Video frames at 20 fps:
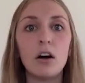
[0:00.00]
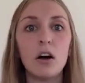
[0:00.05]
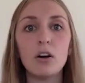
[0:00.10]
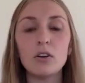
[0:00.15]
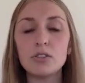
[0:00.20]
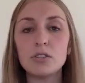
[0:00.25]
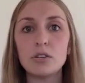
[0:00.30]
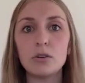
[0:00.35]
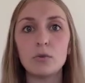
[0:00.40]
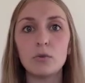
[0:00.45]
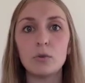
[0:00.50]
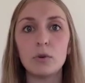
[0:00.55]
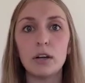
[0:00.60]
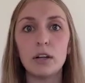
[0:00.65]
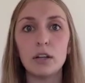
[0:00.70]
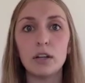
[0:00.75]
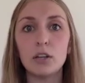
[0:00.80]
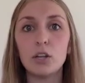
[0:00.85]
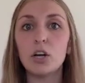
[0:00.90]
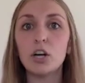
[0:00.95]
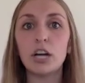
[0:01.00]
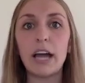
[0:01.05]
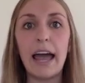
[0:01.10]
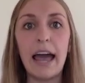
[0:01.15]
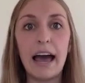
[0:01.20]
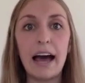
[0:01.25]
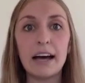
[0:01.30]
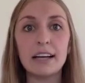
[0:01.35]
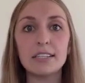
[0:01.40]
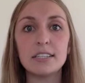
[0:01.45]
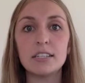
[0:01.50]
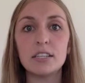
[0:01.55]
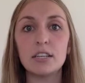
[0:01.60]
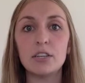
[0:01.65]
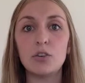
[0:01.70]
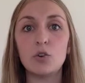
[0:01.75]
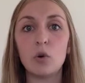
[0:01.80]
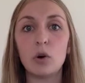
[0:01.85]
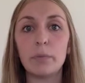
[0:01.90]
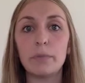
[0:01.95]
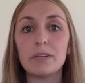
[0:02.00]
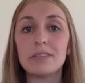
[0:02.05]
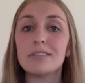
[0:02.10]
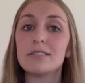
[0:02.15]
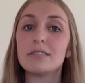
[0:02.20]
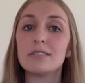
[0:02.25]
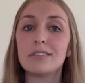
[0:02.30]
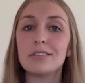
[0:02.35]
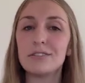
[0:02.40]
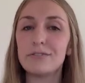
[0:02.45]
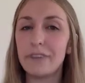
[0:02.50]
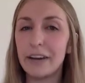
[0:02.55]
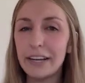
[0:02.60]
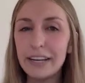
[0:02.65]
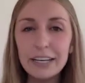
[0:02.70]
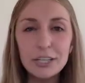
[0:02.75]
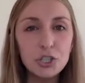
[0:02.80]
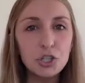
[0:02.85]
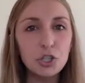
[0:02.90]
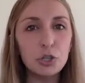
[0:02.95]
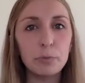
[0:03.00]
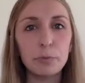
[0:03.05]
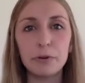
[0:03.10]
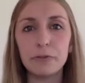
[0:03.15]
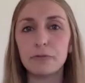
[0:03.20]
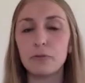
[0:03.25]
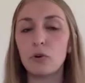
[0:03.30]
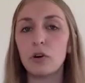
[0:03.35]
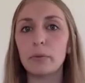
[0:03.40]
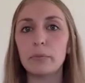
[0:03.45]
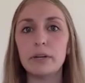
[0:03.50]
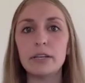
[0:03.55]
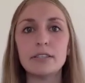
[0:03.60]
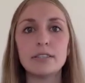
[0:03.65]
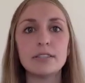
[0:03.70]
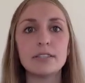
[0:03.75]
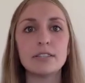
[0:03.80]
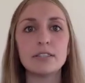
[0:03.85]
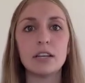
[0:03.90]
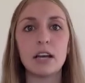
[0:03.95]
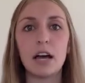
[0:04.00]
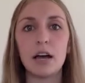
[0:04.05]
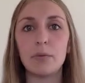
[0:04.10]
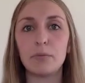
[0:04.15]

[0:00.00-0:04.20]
Also, look at your business's financial performance,